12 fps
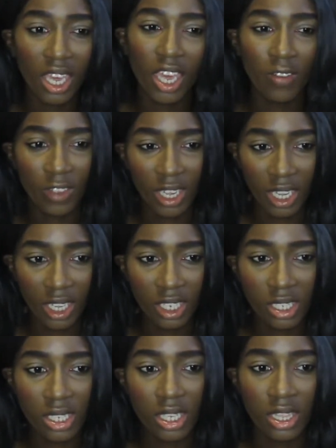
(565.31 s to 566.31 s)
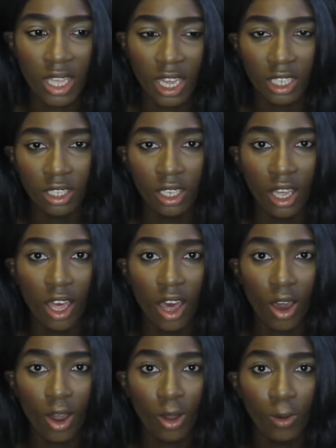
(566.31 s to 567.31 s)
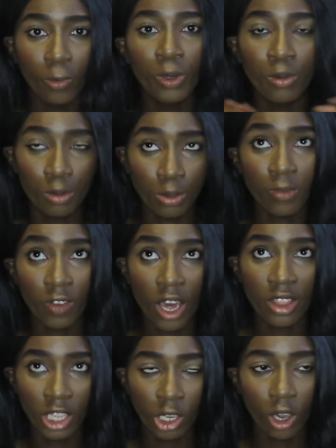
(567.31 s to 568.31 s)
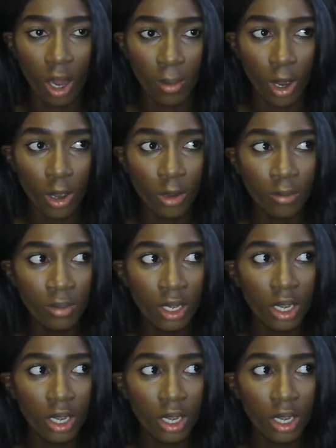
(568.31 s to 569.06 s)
if it is, then we would prefer that you come home.